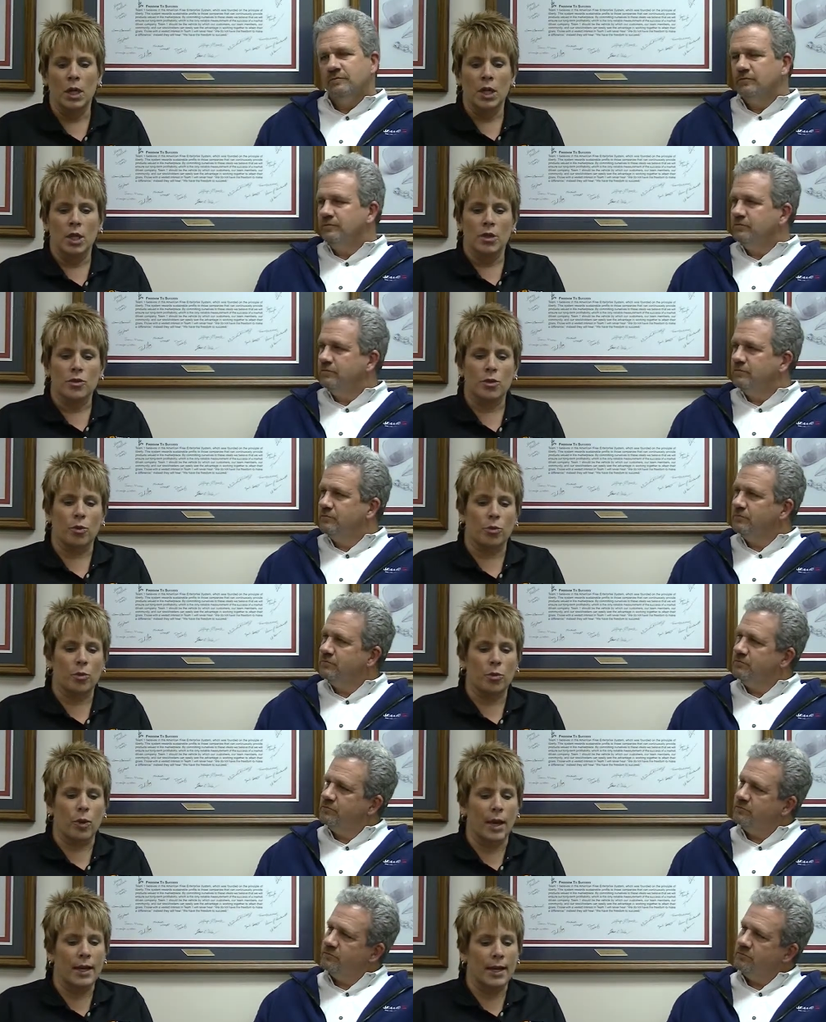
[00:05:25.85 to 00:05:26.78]
Speaker 1: so
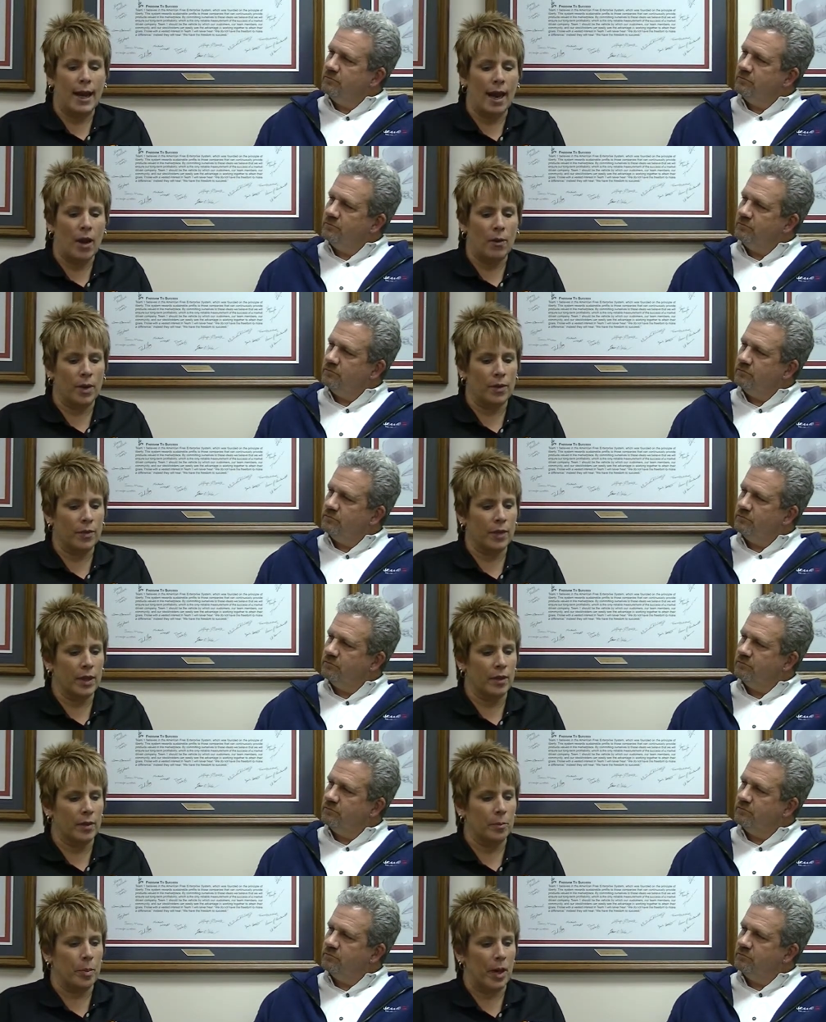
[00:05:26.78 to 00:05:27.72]
right now I think
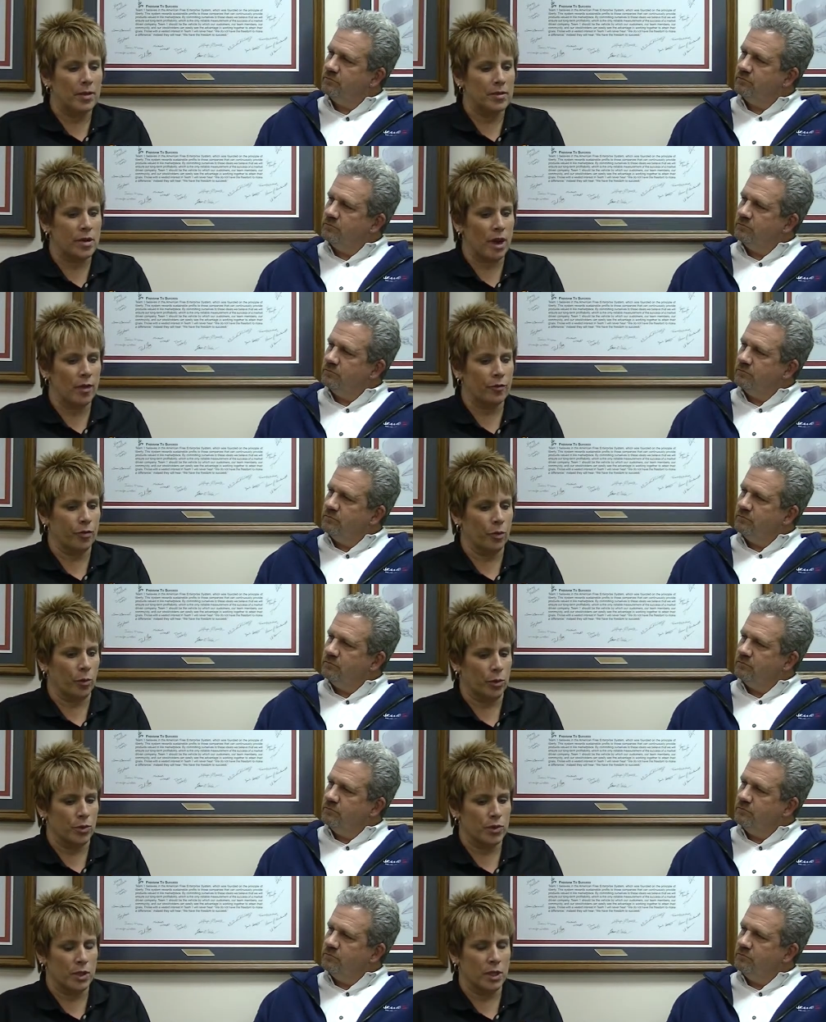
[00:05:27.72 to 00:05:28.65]
the best effort we're
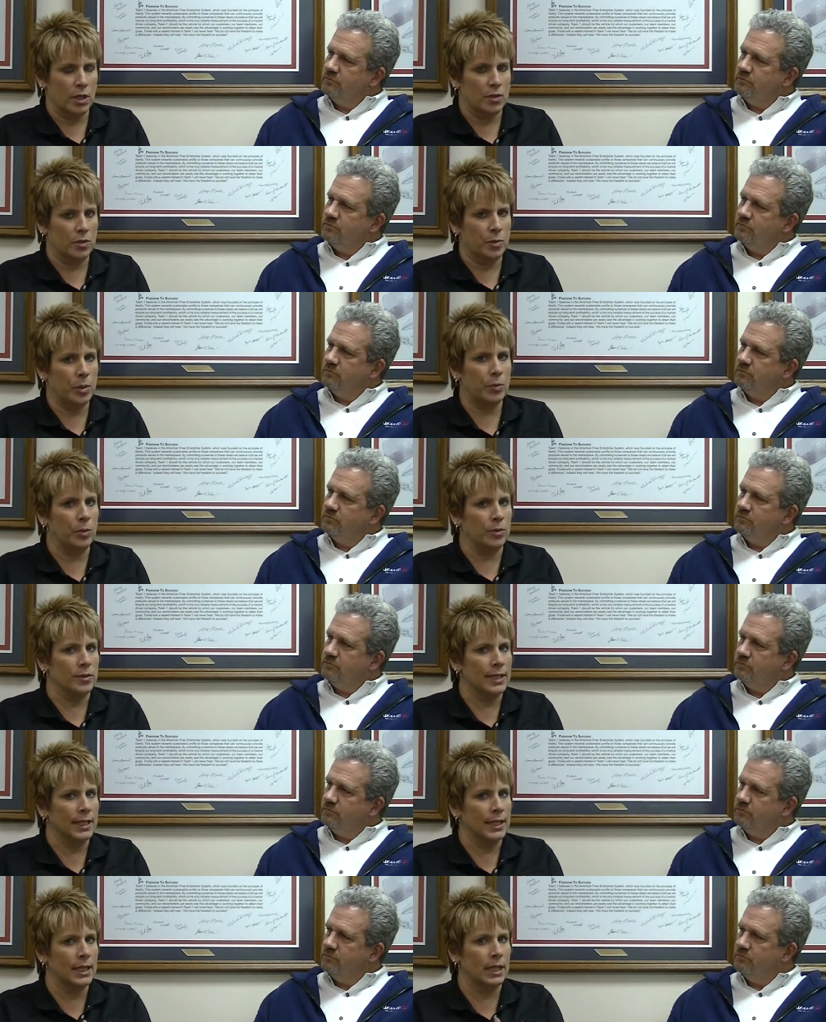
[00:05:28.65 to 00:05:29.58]
seeing is people
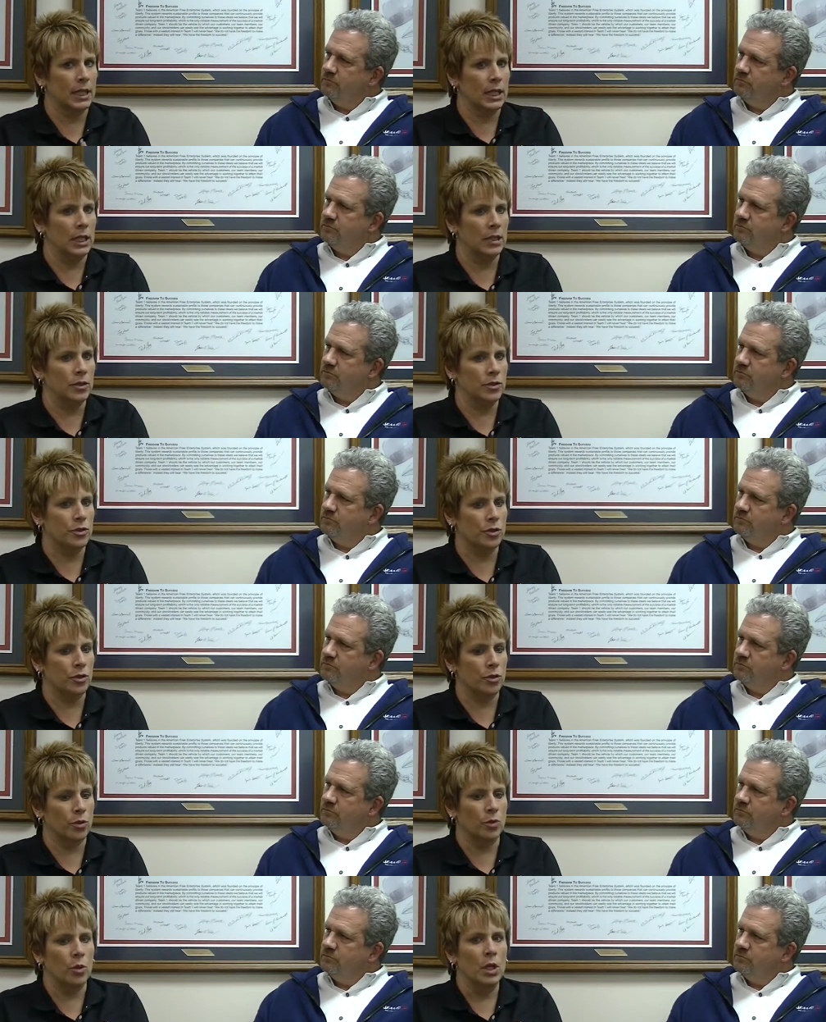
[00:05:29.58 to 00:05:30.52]
digging
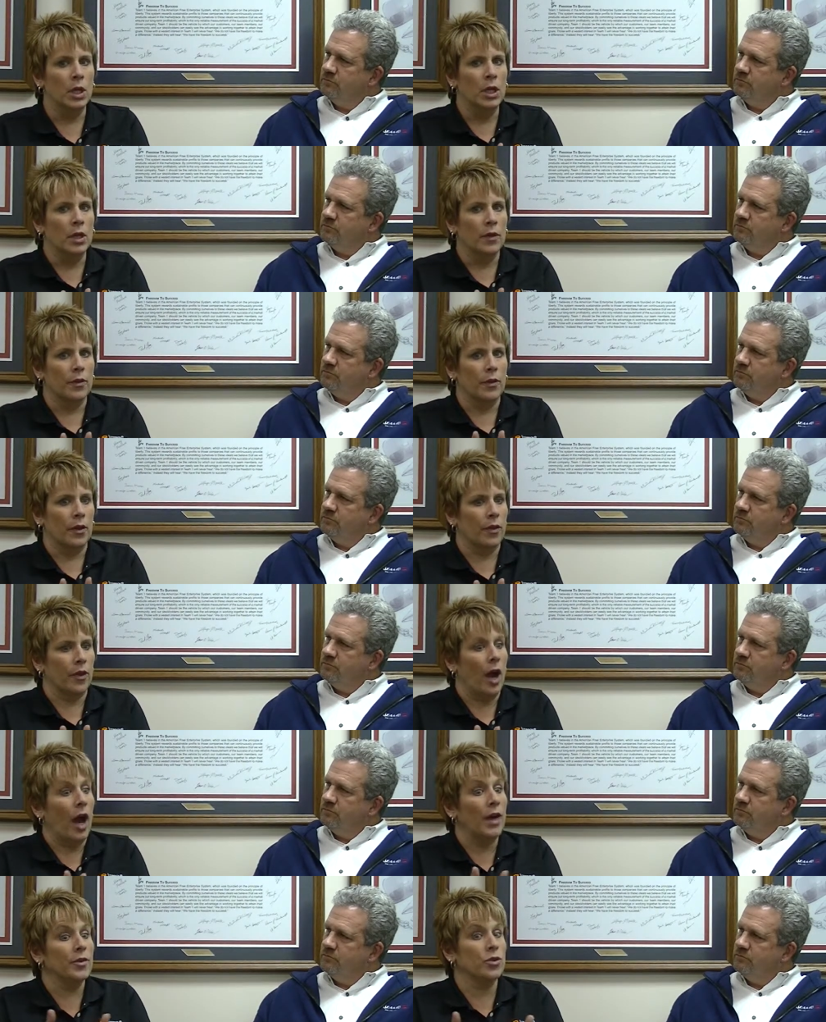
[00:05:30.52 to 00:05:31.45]
into the, the
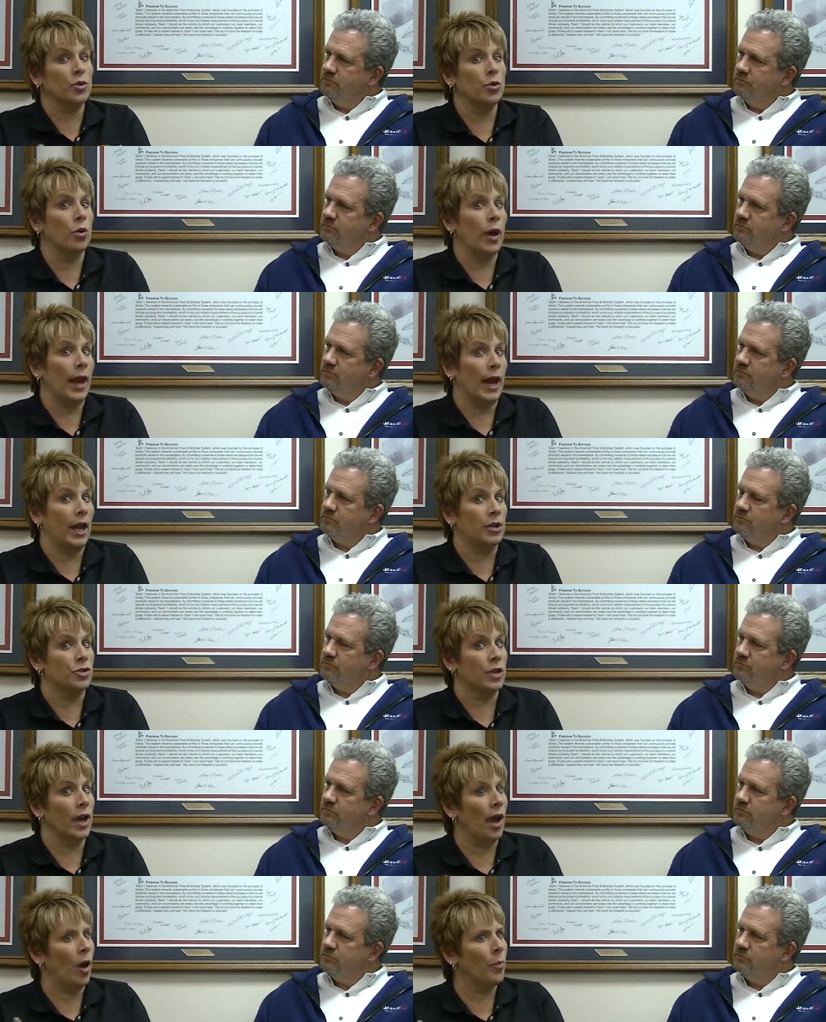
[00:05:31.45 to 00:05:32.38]
high school age and
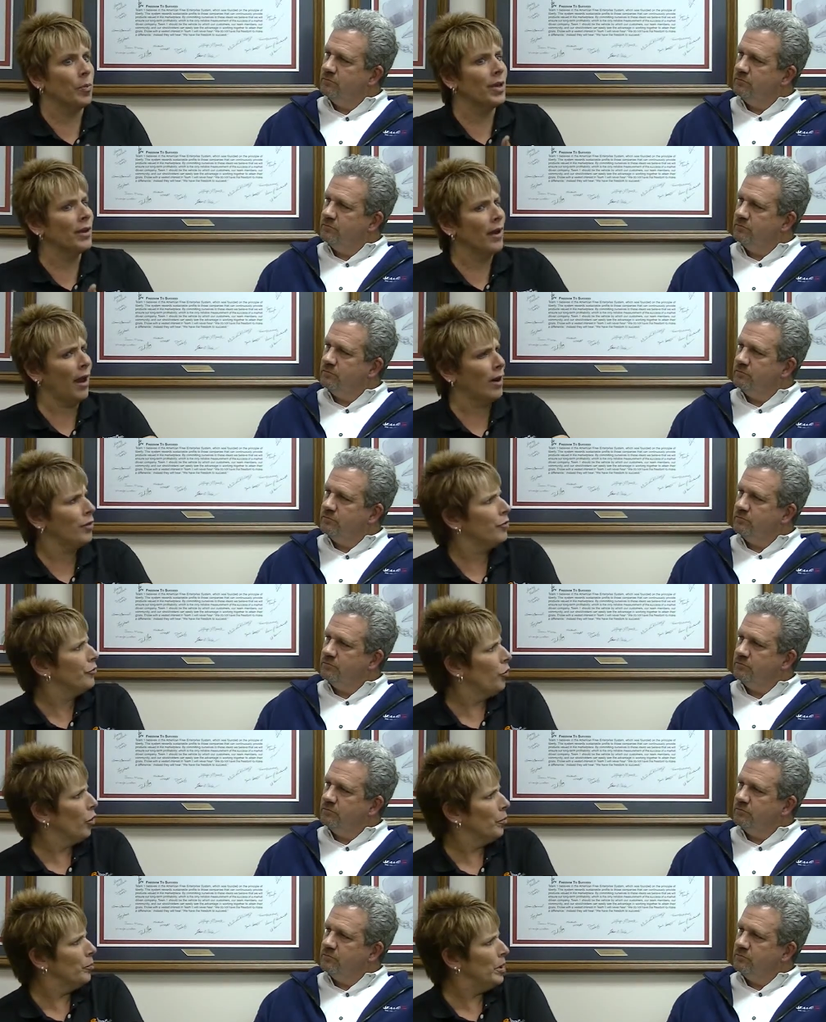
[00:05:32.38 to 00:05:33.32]
helping kind of
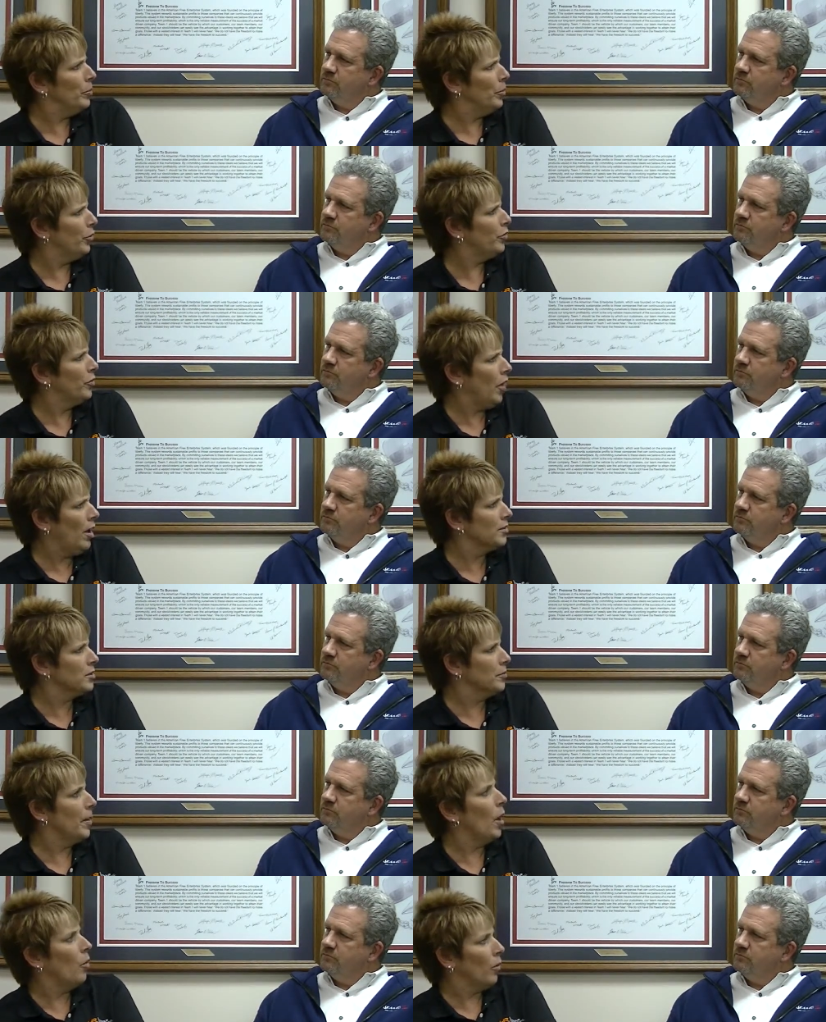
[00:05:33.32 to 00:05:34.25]
form people's thoughts
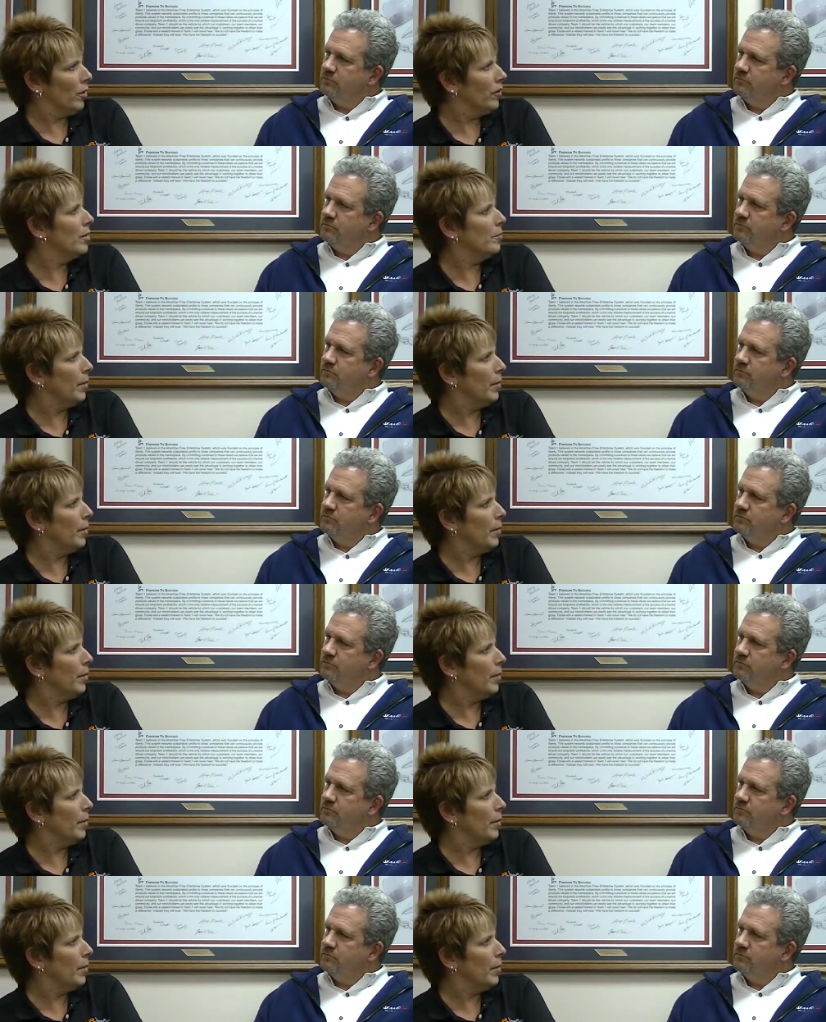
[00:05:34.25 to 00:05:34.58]
about where they